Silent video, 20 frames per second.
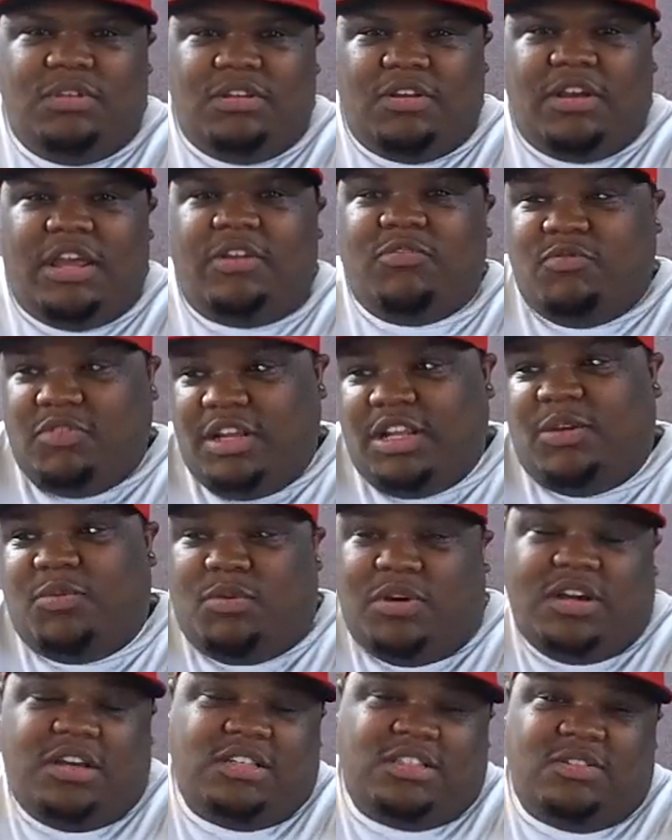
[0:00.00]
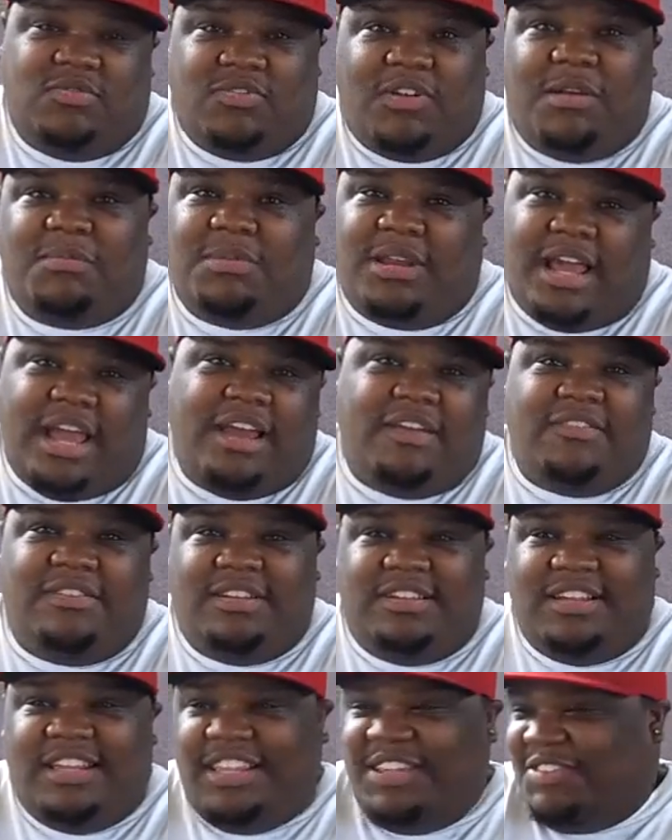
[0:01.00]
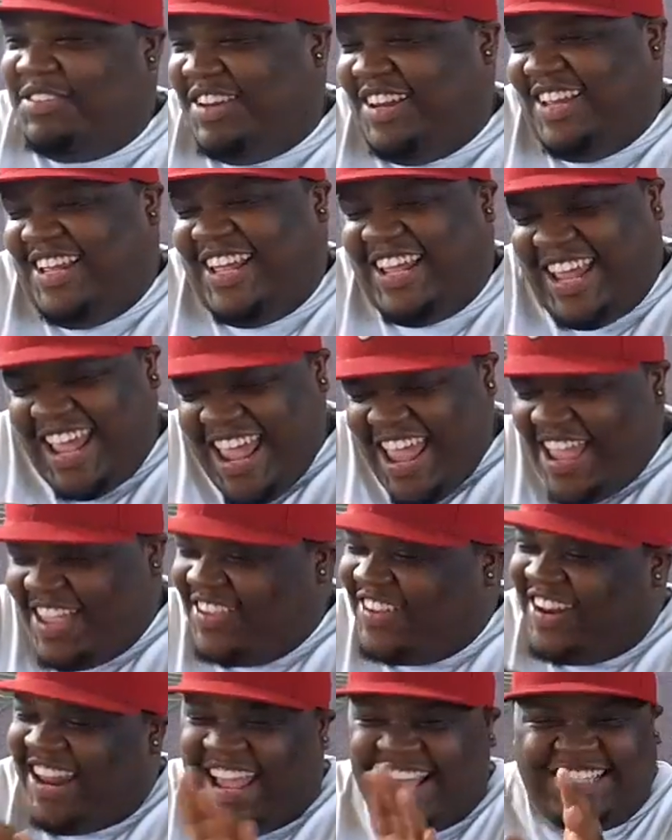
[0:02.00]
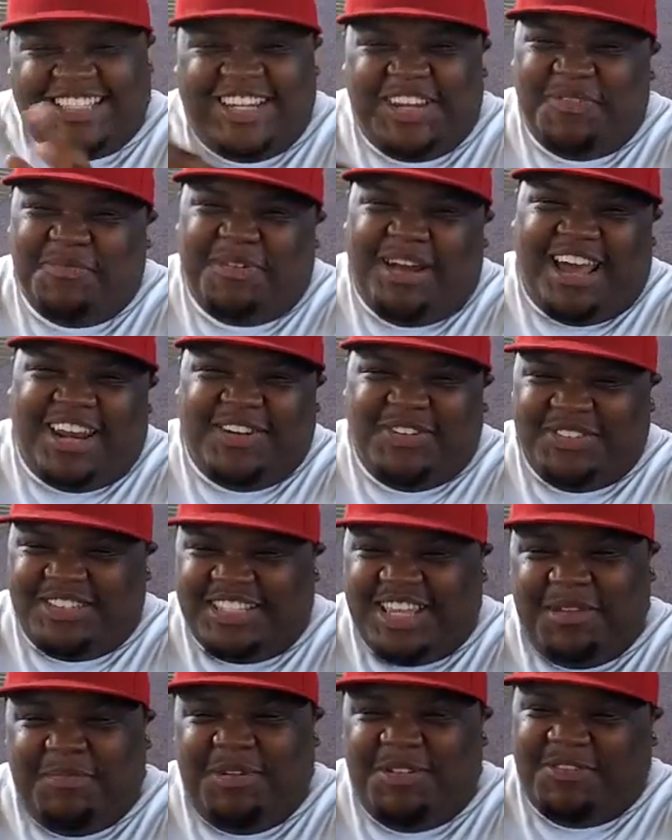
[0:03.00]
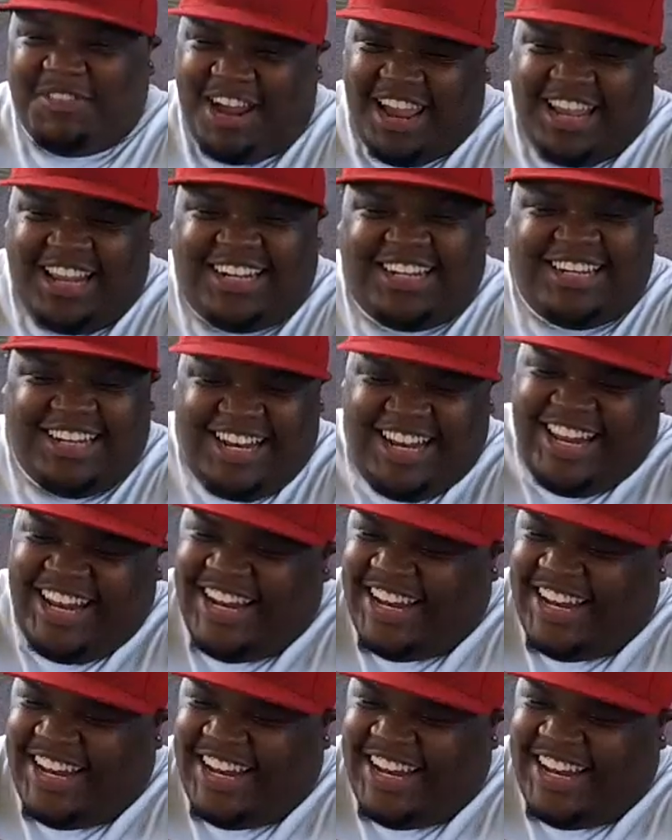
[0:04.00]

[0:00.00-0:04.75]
It really was the Rum Diary. You can ask anybody who's seen me writing,